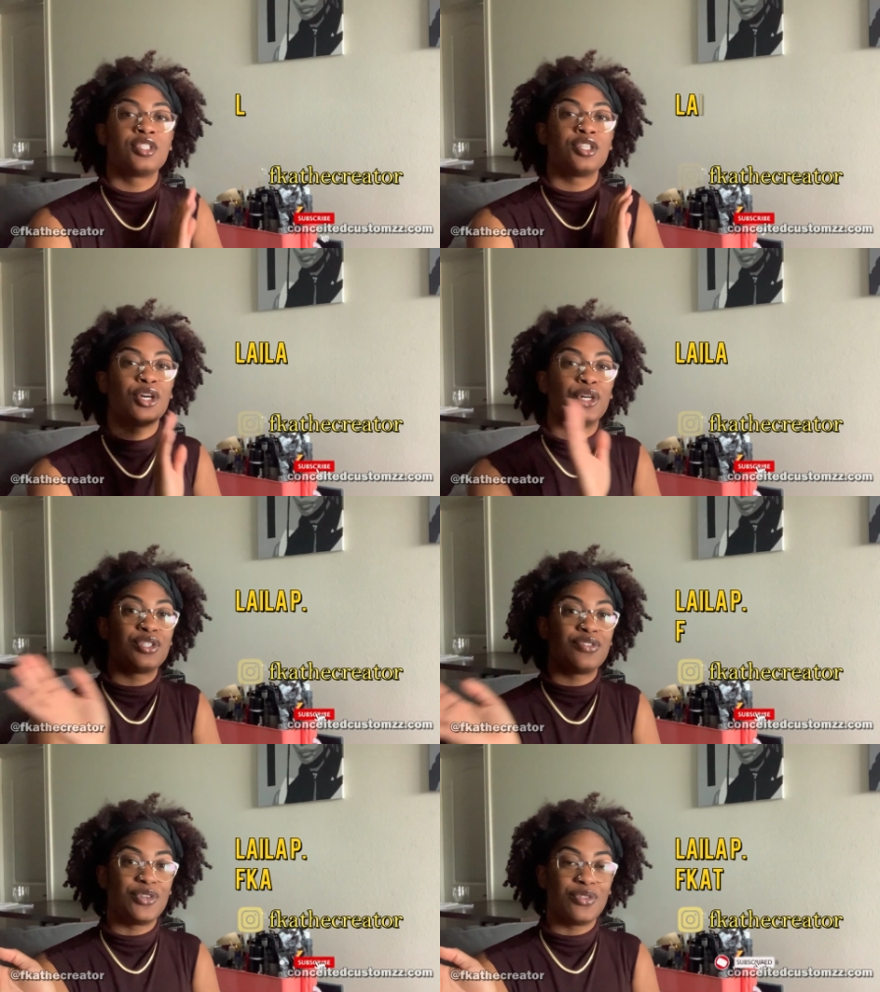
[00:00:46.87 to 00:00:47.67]
To
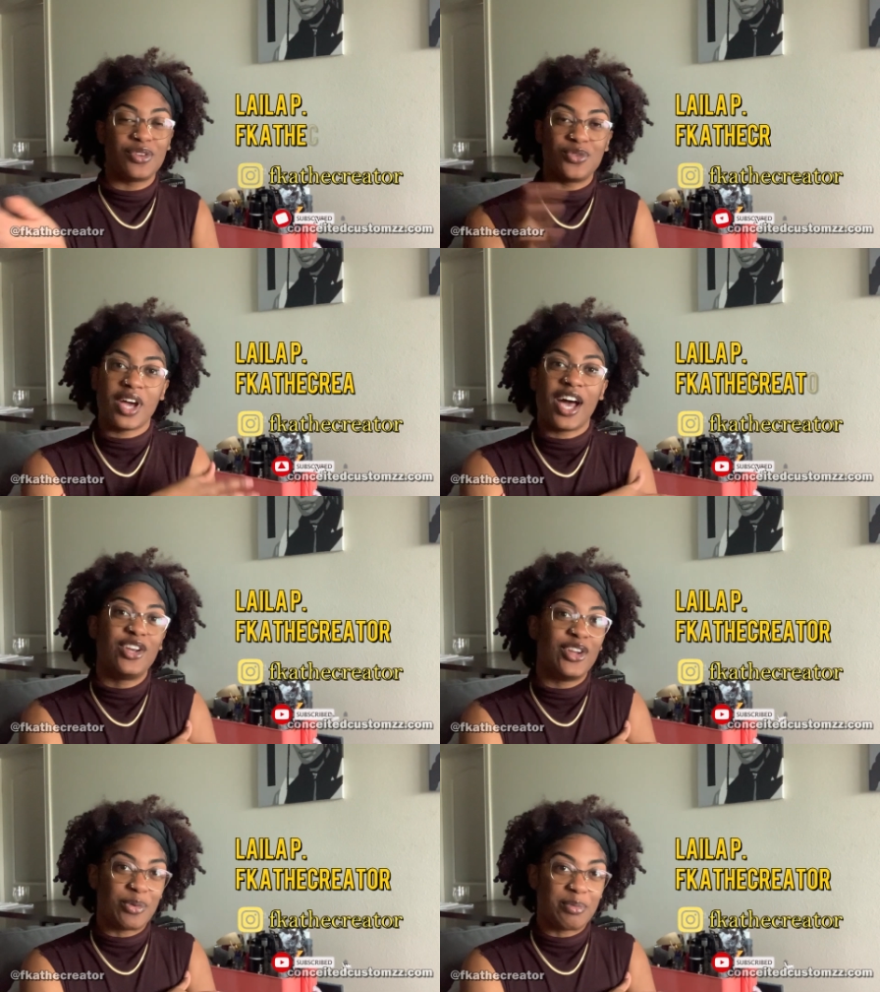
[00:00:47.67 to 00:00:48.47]
those of you that do not
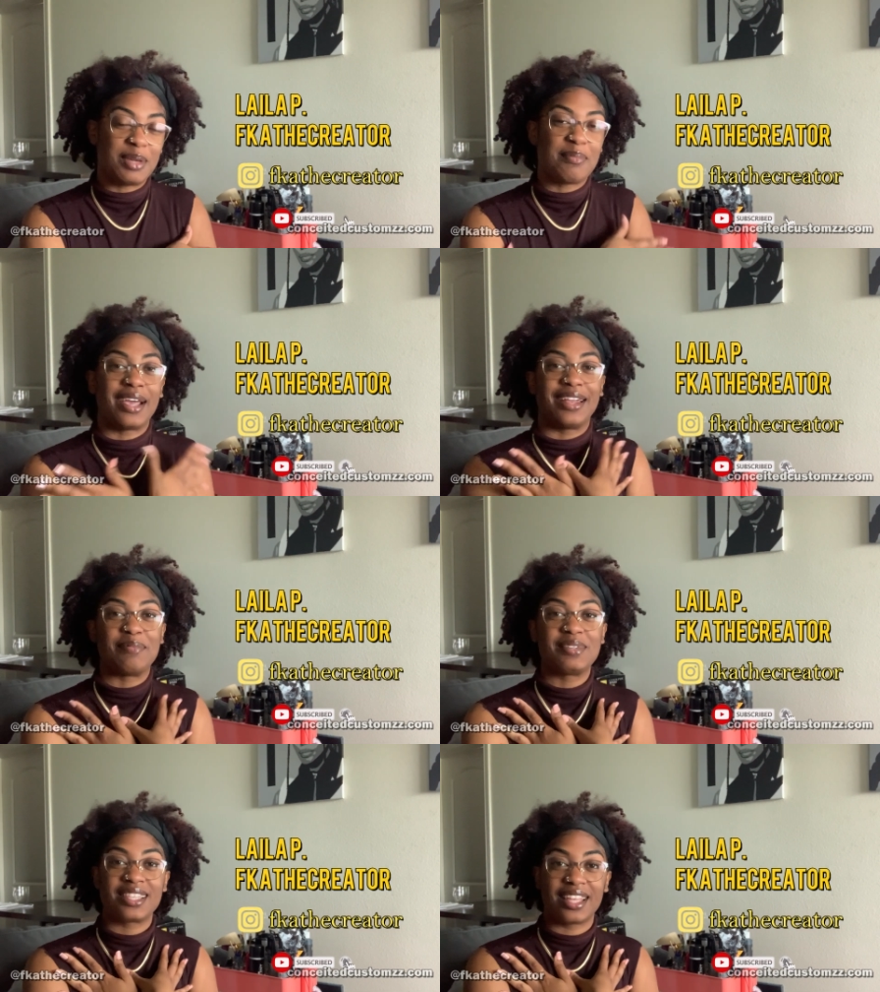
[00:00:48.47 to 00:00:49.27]
know me, my
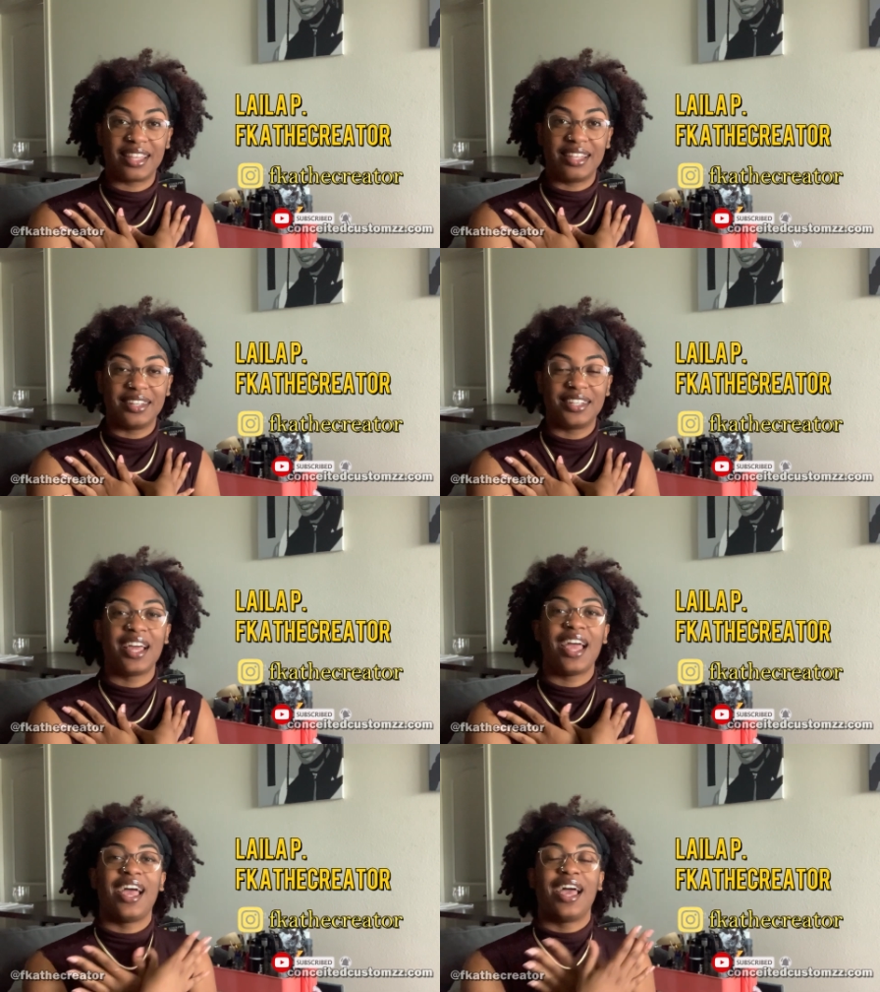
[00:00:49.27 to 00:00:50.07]
name is Layla
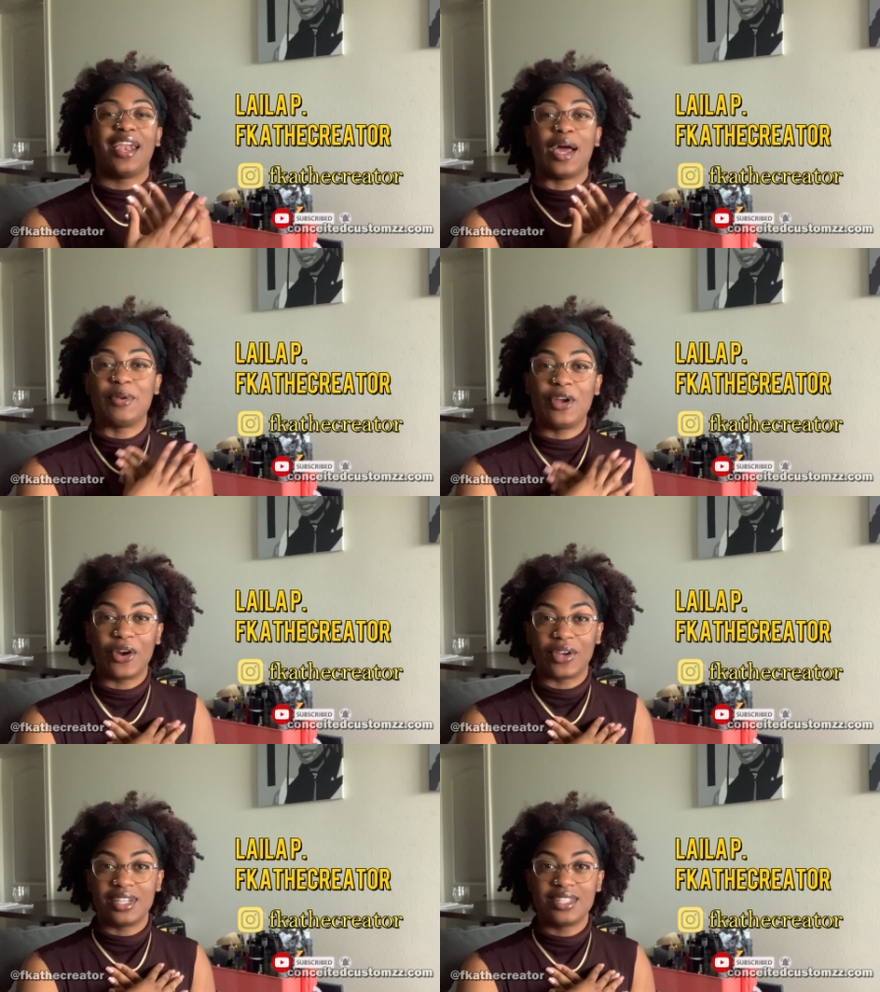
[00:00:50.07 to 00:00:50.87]
and I'm an
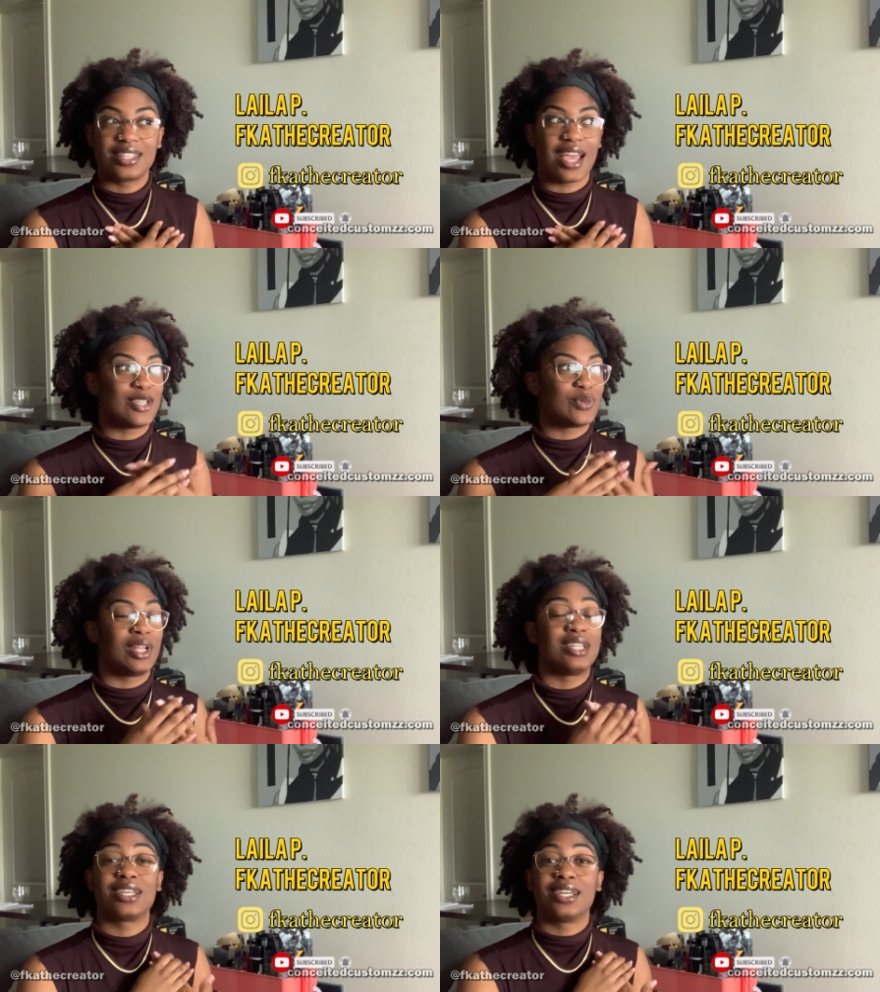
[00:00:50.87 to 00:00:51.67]
artist as
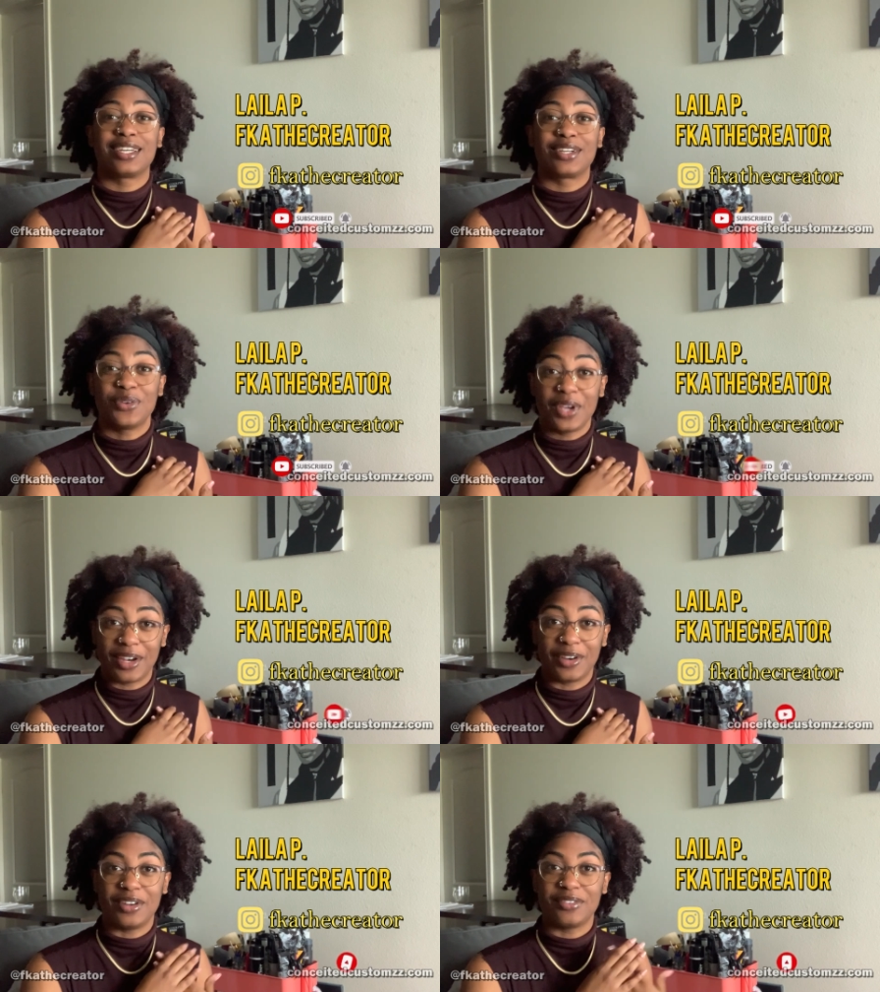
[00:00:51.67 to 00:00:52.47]
well as a
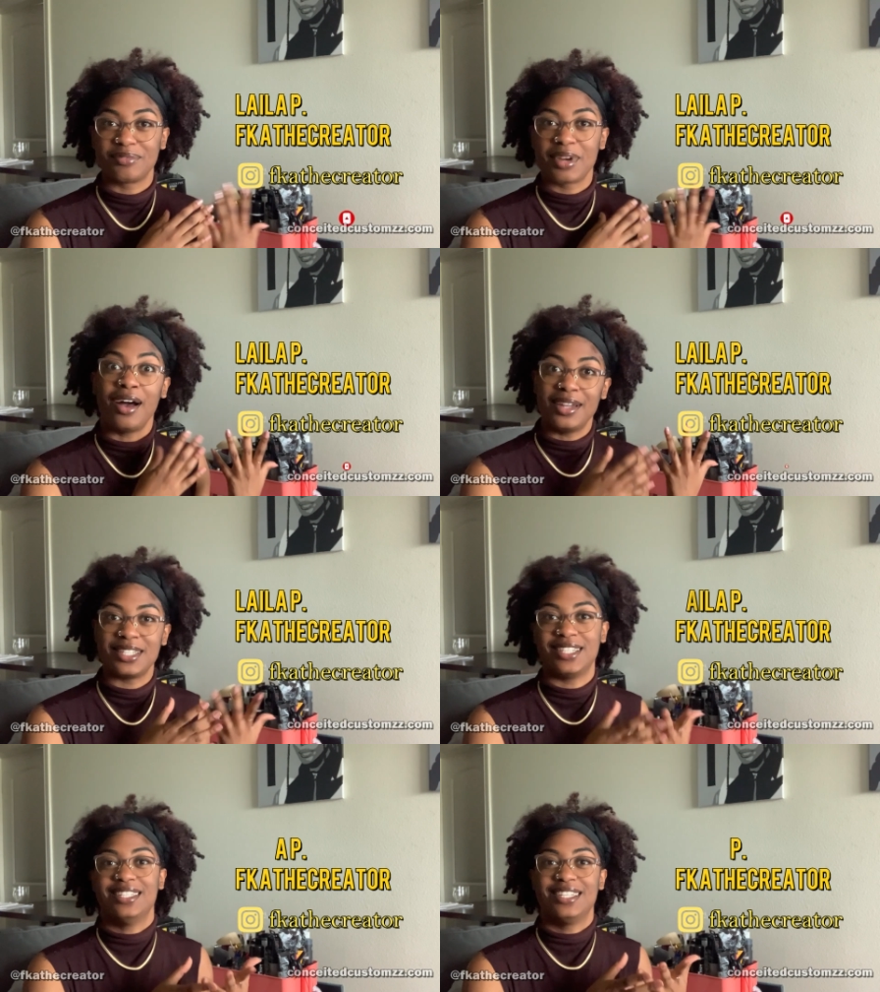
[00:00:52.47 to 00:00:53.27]
creator of
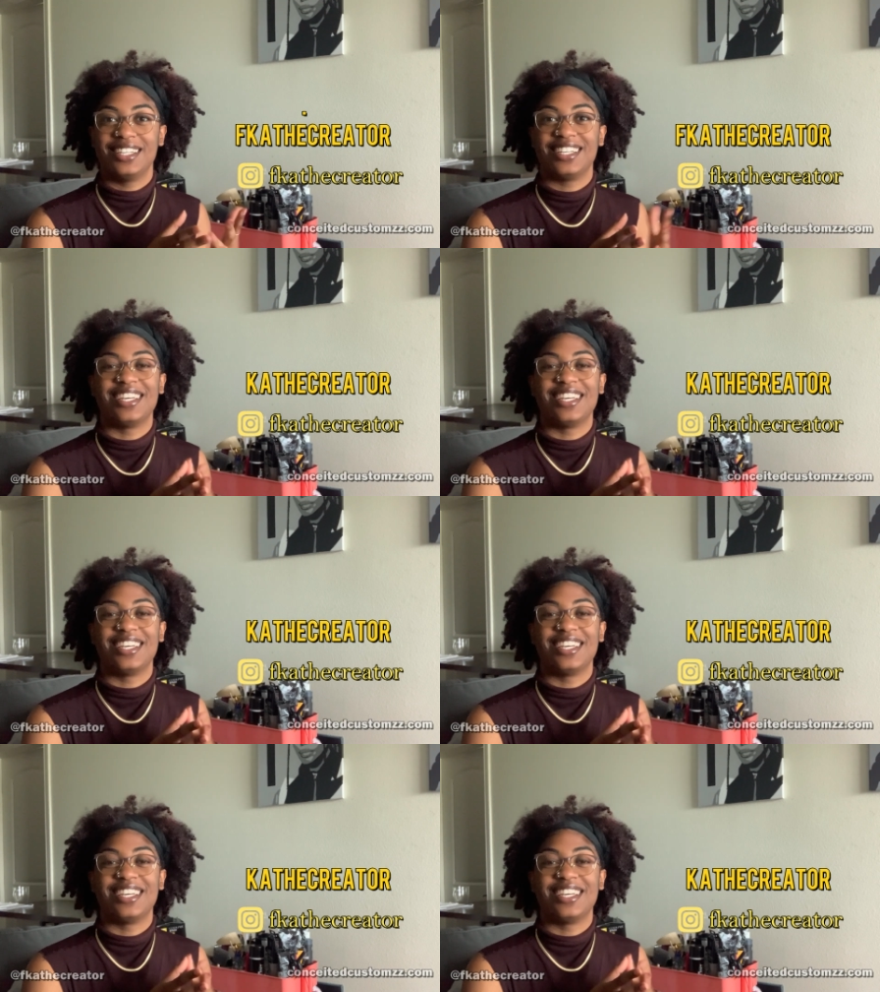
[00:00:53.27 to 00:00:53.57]
content.